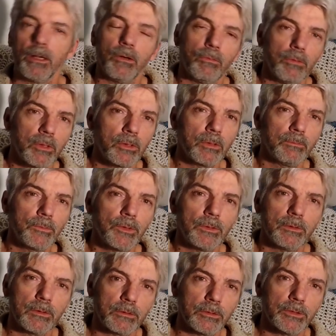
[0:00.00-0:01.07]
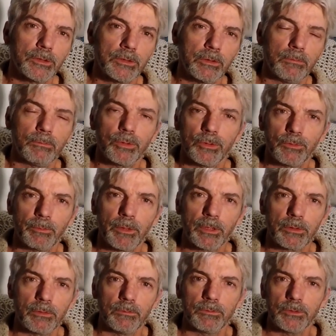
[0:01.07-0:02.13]
Welcome to the Christian
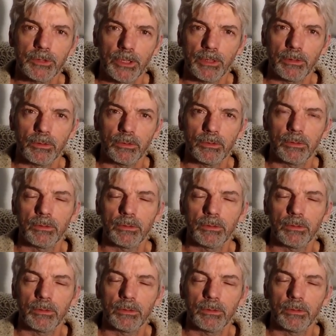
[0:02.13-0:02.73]
Perspective Channel,